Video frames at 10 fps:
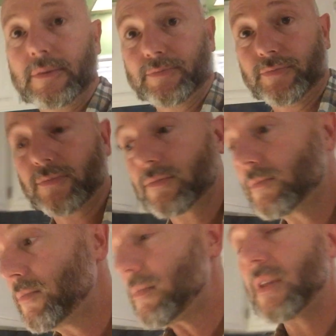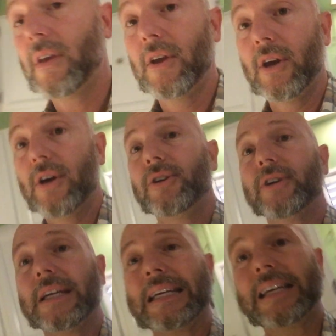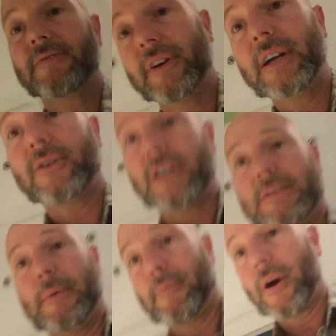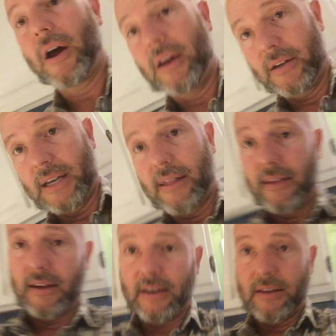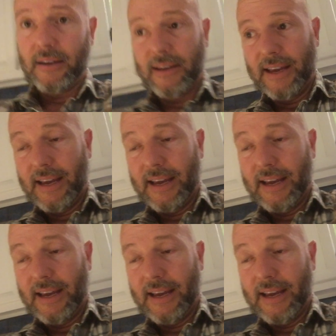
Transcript: it. You're going to get a very crispy product, I think.